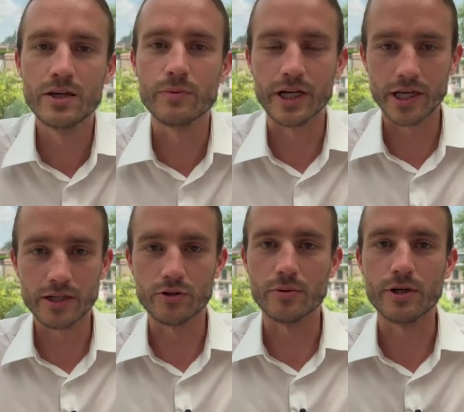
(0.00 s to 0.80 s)
When I
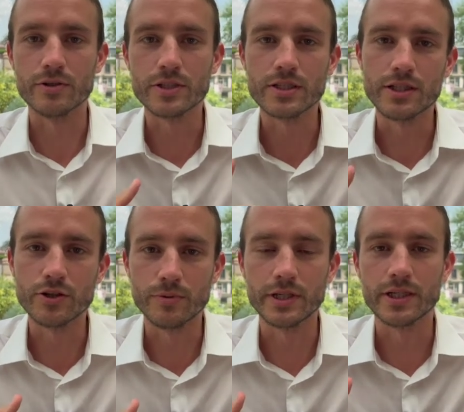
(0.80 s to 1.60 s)
go about
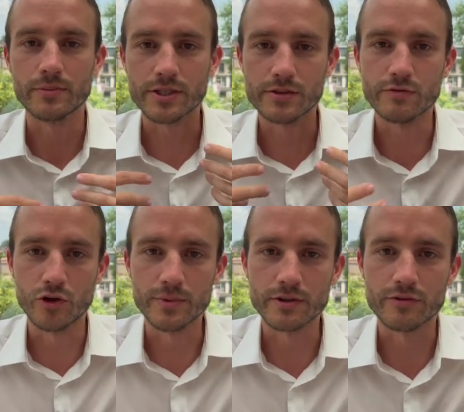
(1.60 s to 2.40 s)
determining the best
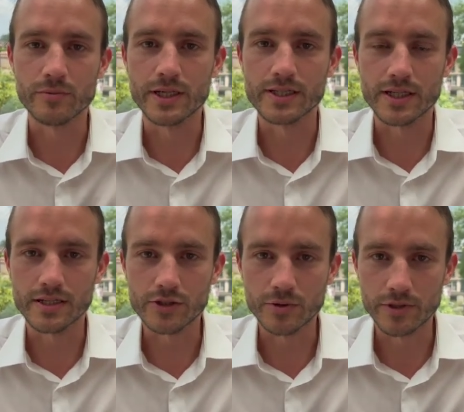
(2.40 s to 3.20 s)
format for my science
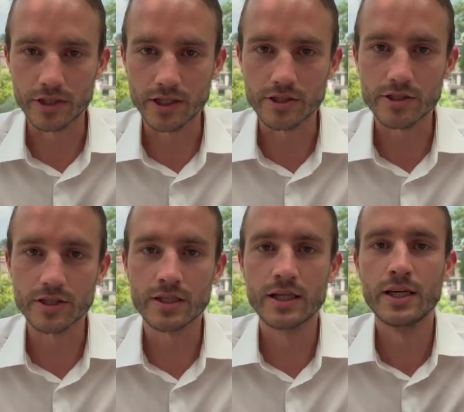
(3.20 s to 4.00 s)

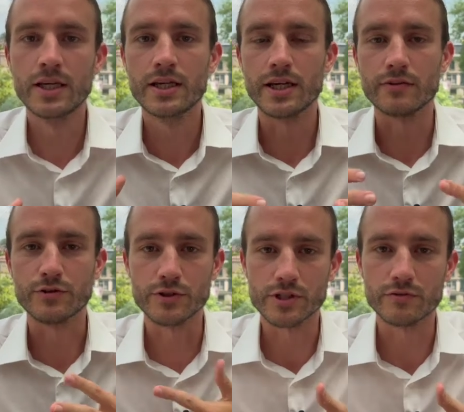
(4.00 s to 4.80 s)
communication, I
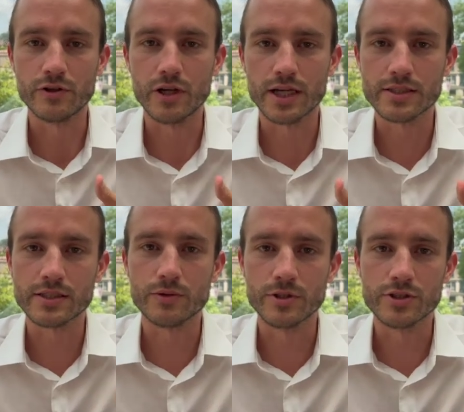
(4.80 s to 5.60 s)
first of all ask the
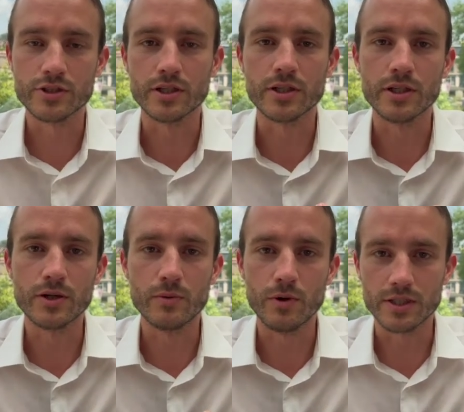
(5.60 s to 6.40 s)
question,
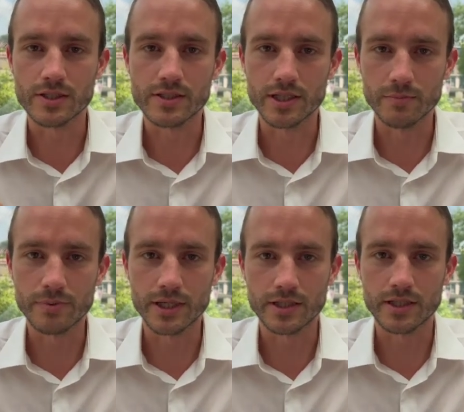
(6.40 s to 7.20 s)
what is the
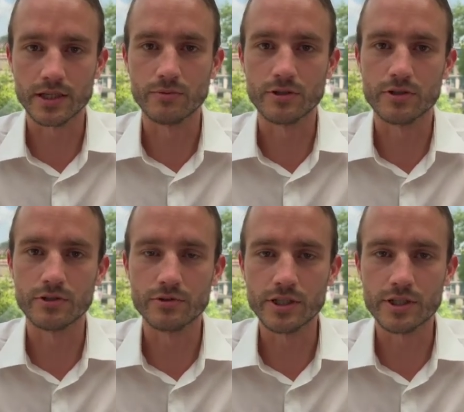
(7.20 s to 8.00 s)
impact that I want to
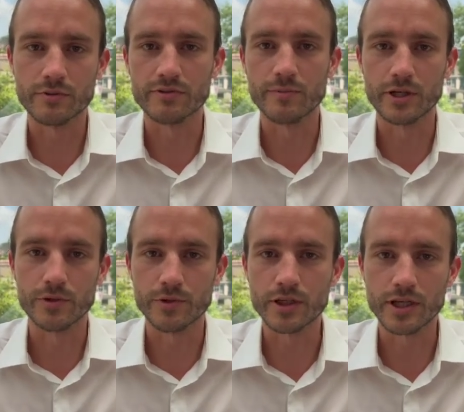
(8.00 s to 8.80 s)
reach with my
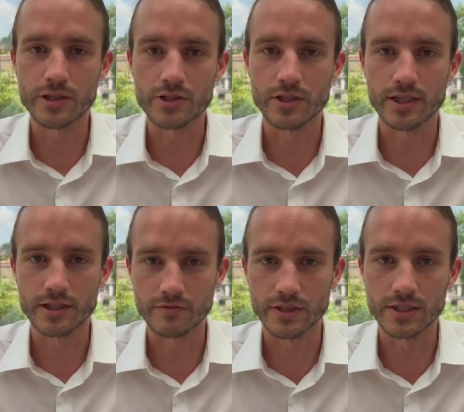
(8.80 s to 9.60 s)
communication
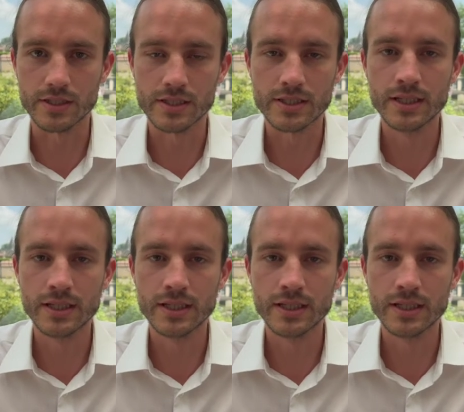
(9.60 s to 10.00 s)
activities?